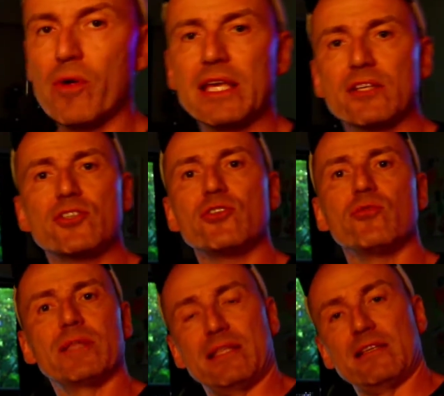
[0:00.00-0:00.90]
we can do
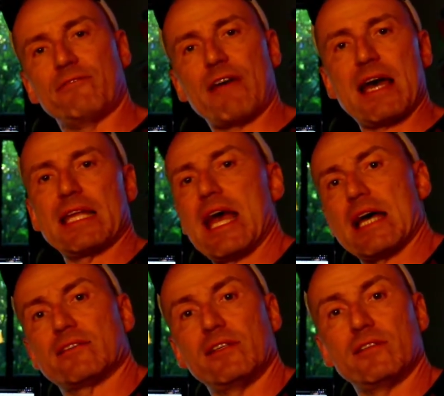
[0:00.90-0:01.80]
with these fatty
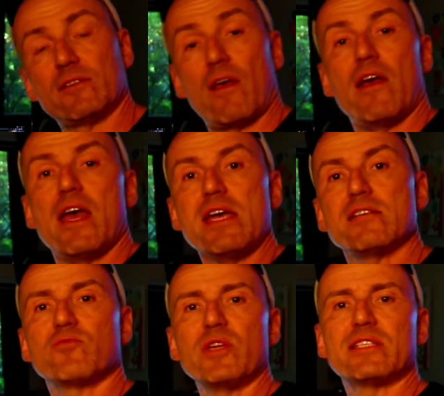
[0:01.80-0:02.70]
acids
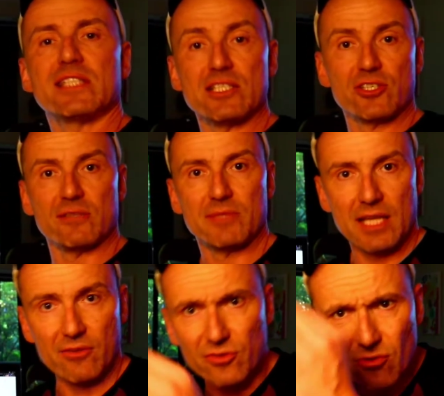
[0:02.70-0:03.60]
is we stitch them
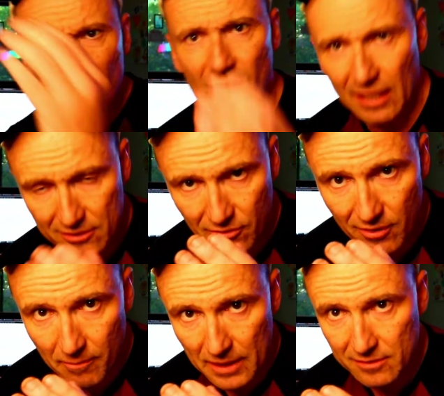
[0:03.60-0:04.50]
together. So those are like sort
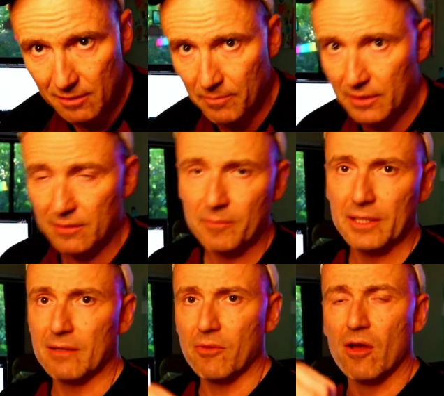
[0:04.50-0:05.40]
of the basic
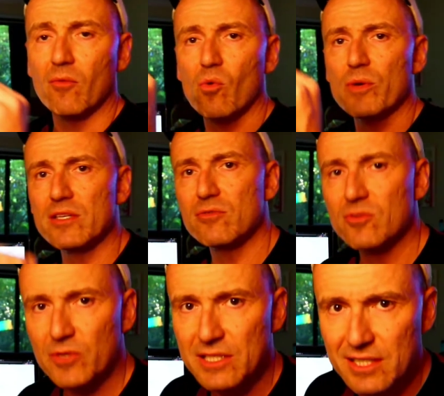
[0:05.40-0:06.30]
building block. And what we do
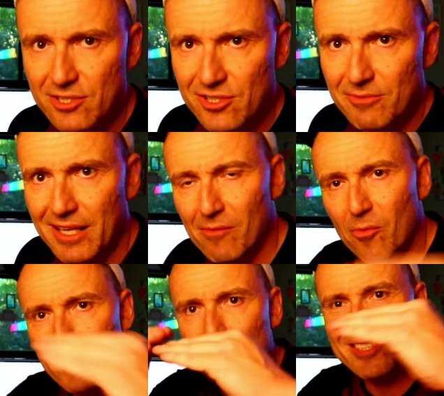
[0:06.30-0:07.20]
is we stitch them together, but
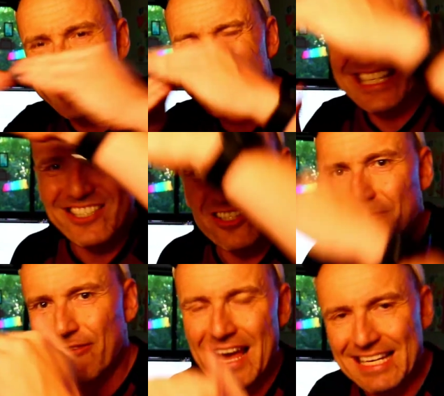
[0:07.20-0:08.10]
we don't stitch the
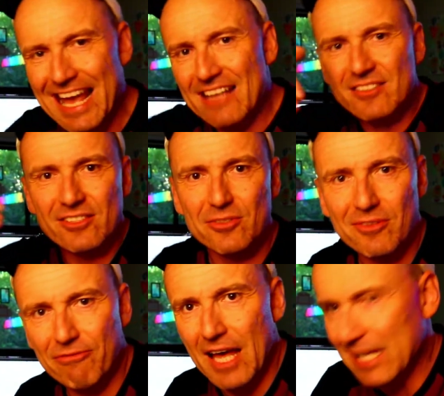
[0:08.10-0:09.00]
fatty acid to
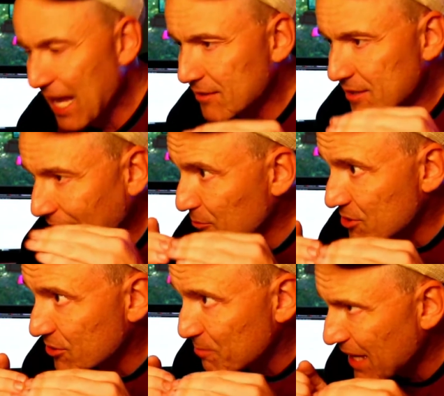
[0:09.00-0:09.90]
the fatty acid. That would
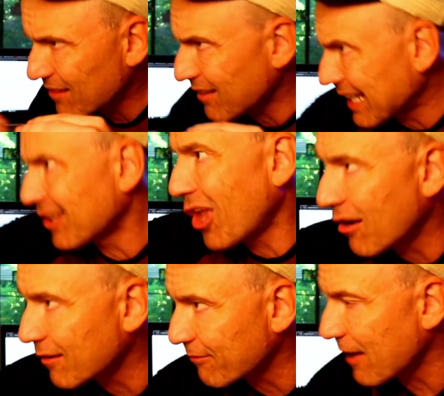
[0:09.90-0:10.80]
just make like a
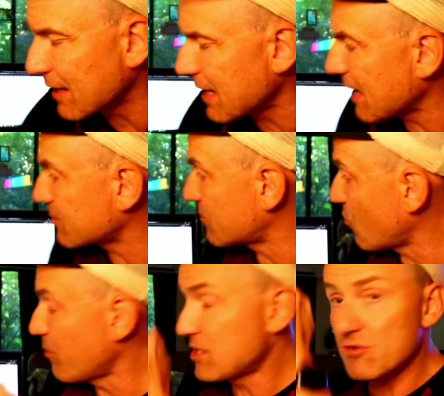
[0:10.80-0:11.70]
longer fatty acid.
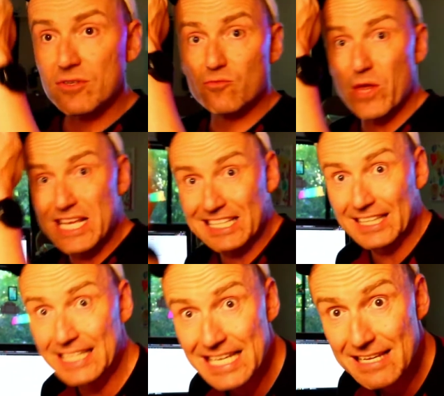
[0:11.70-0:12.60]
What we do is we
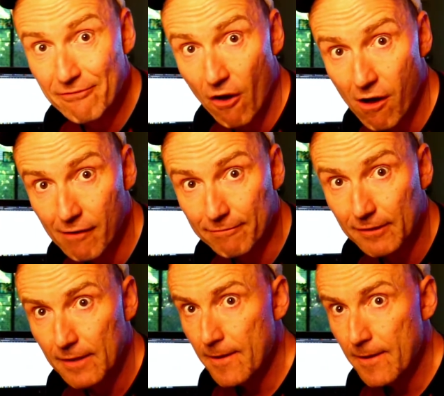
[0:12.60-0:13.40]
cleave off